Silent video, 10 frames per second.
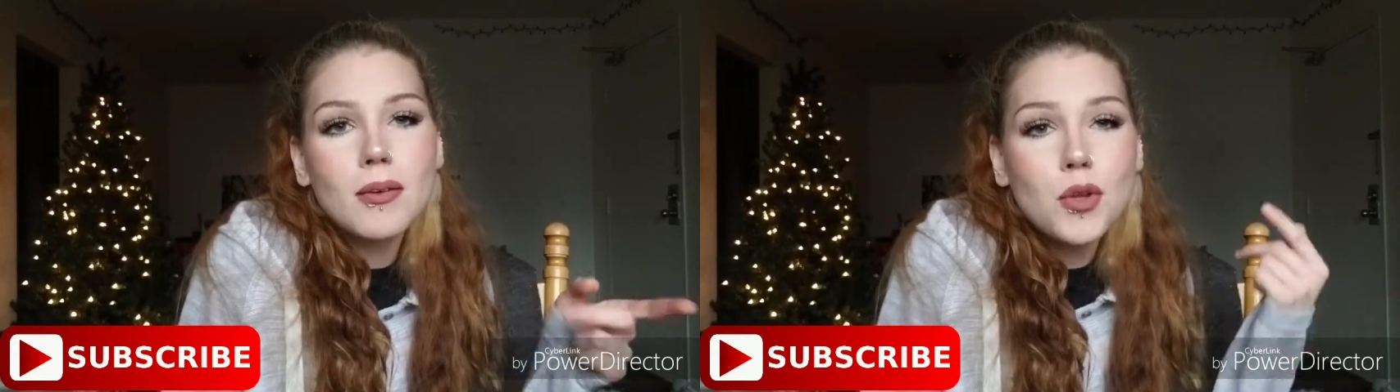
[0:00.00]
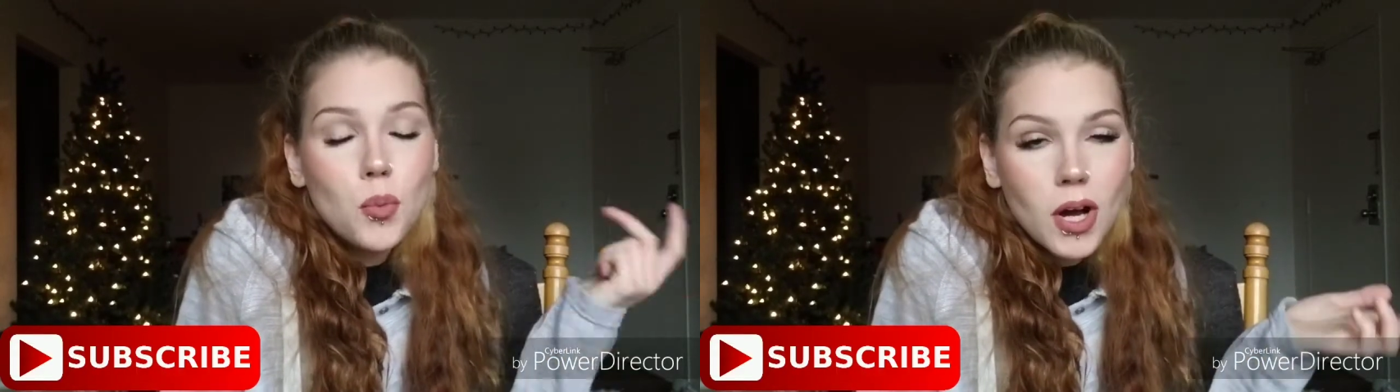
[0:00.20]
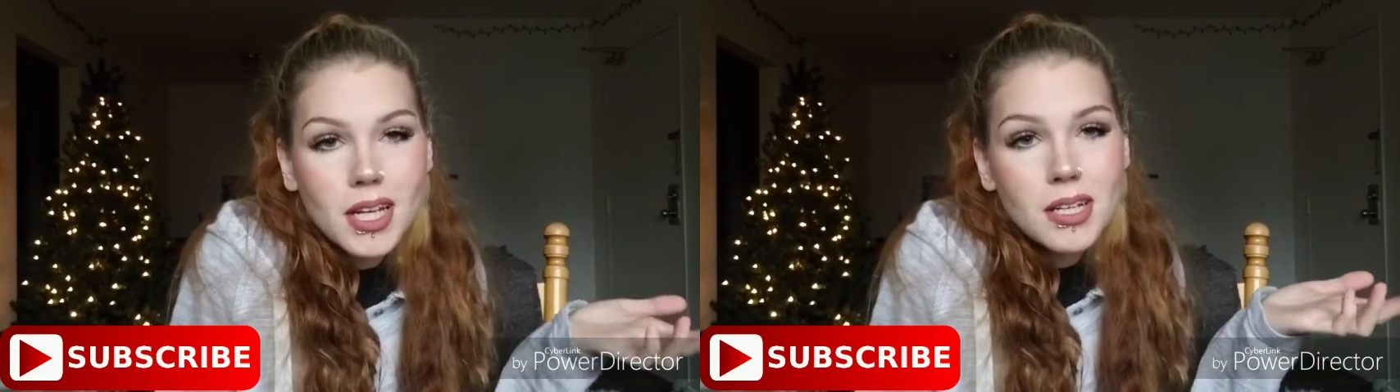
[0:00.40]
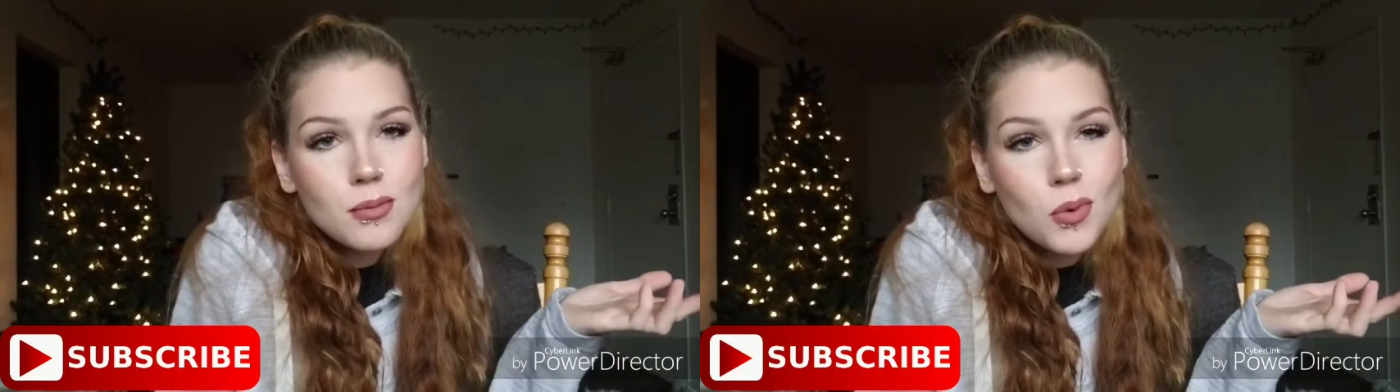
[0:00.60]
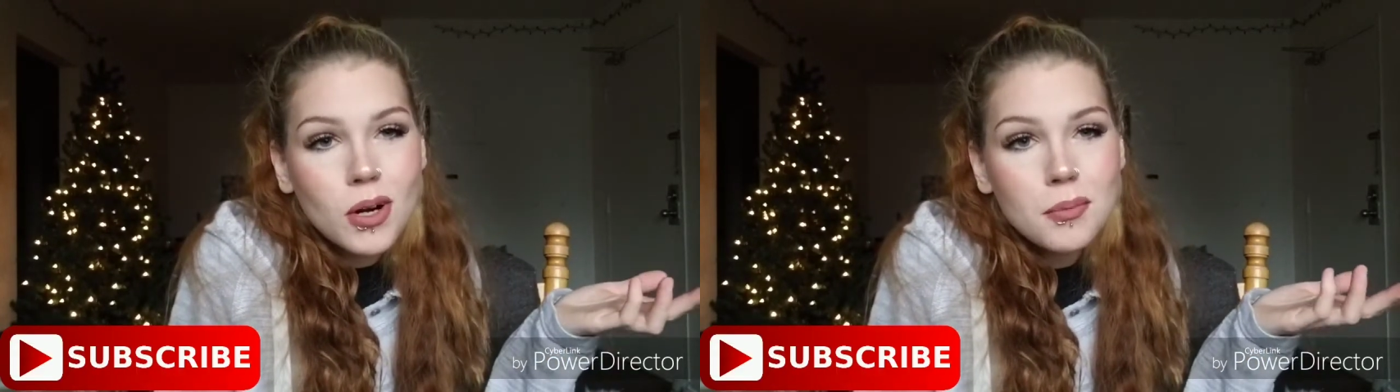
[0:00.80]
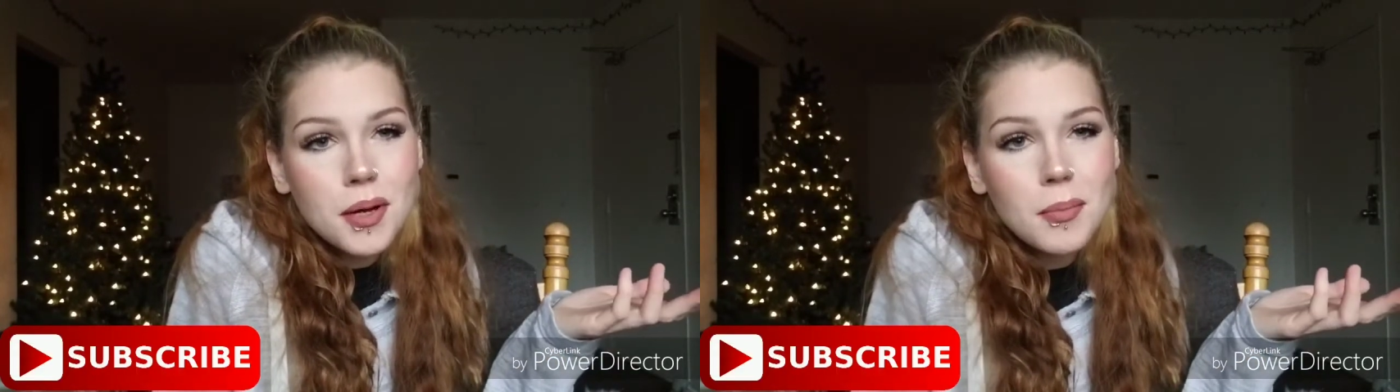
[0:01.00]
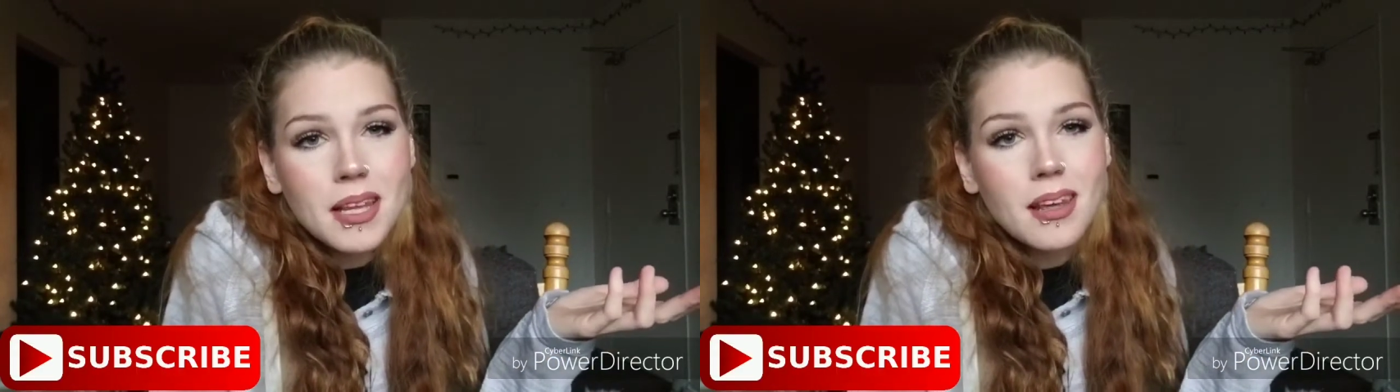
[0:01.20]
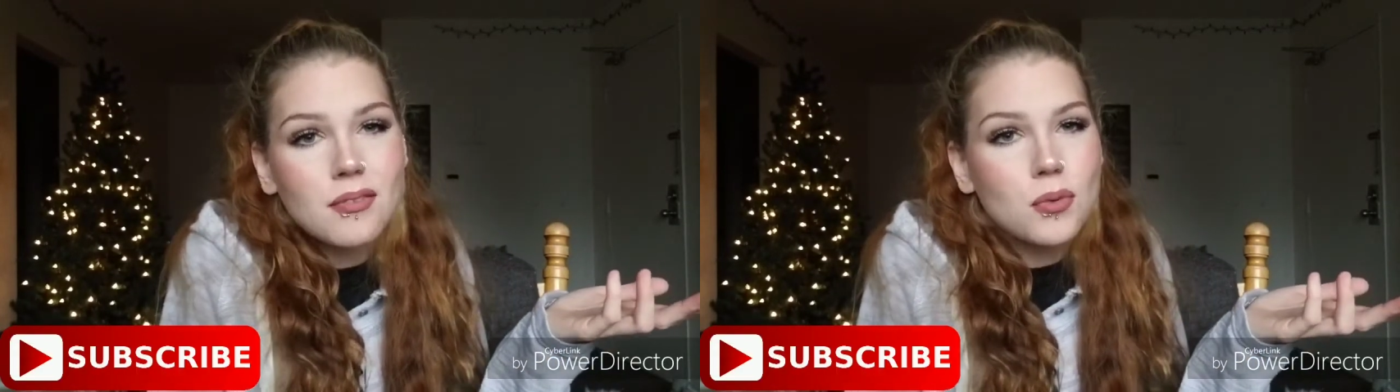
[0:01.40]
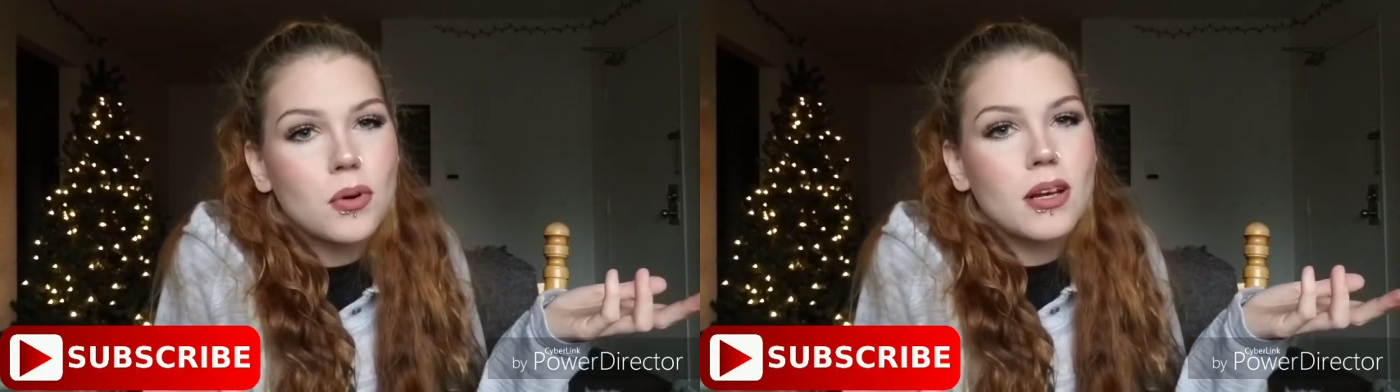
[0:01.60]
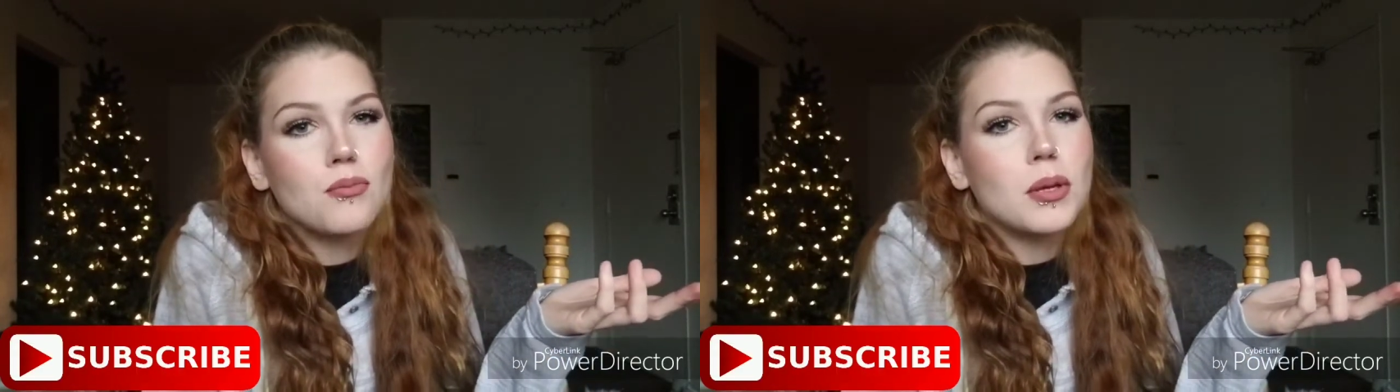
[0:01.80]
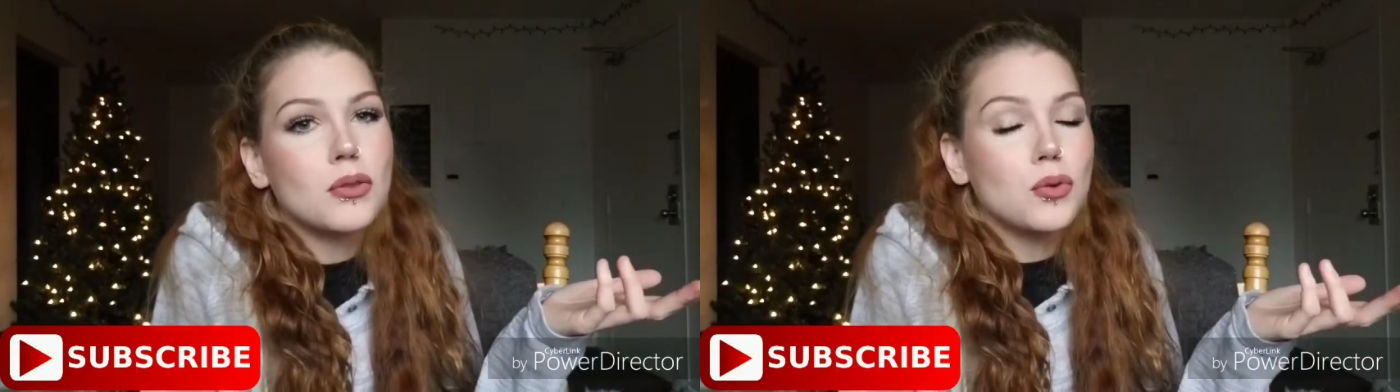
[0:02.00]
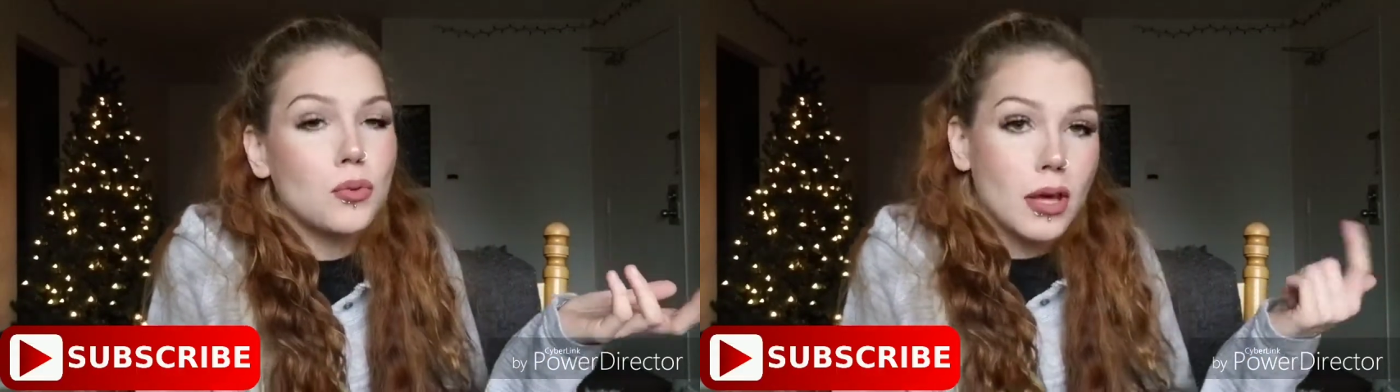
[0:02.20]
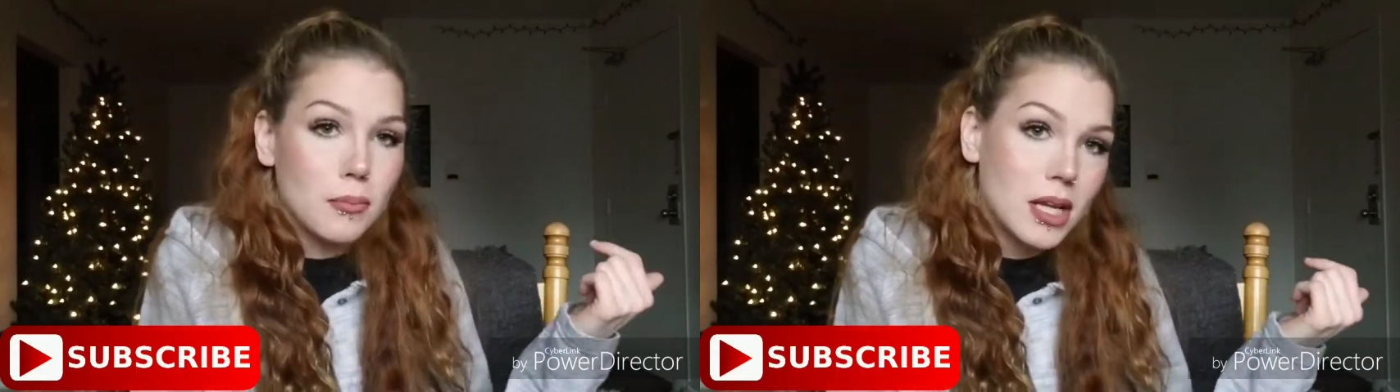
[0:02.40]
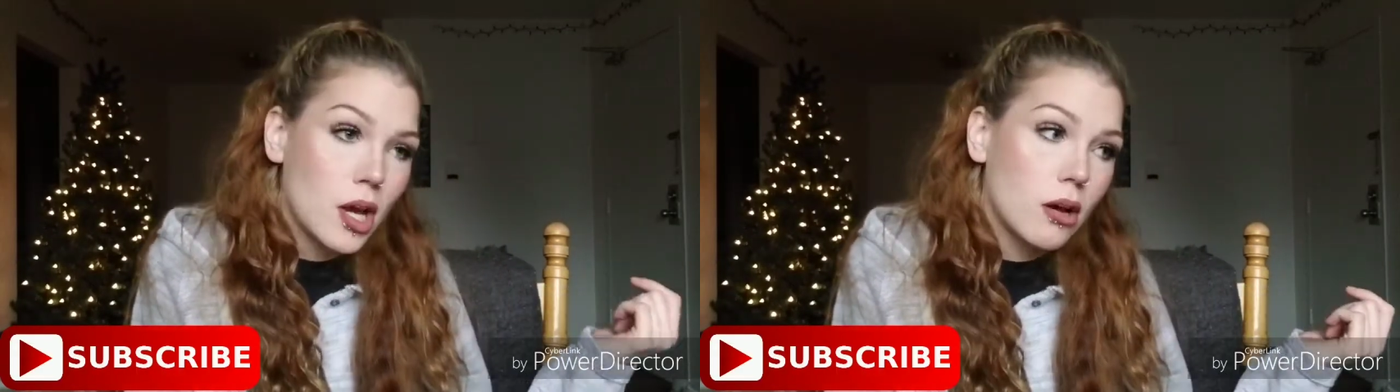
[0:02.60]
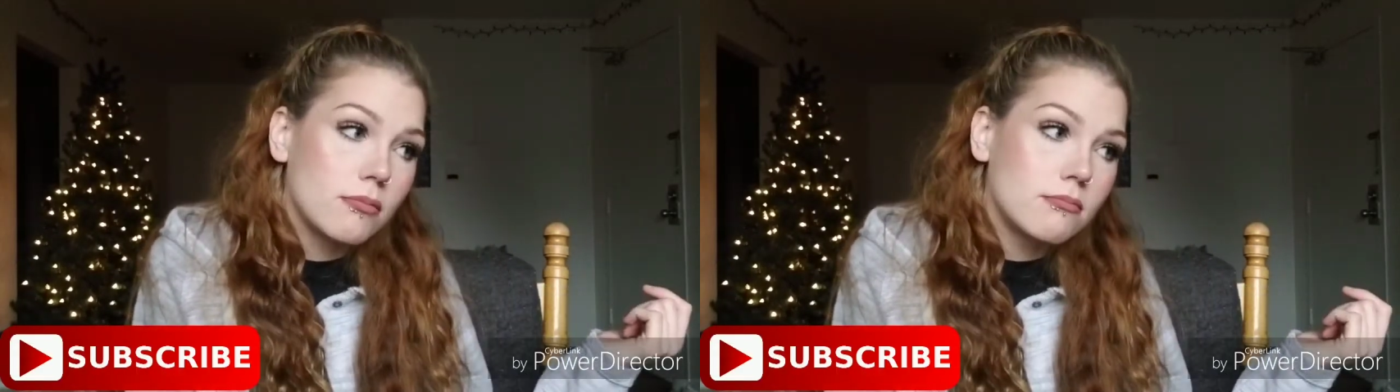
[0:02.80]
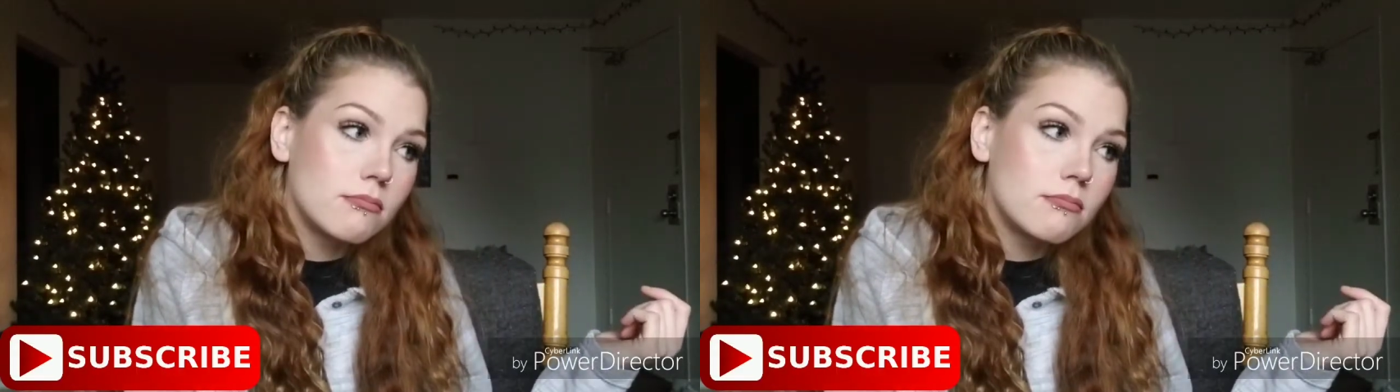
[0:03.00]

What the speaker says: If you want to hear more about my life and what I've been through, let me know.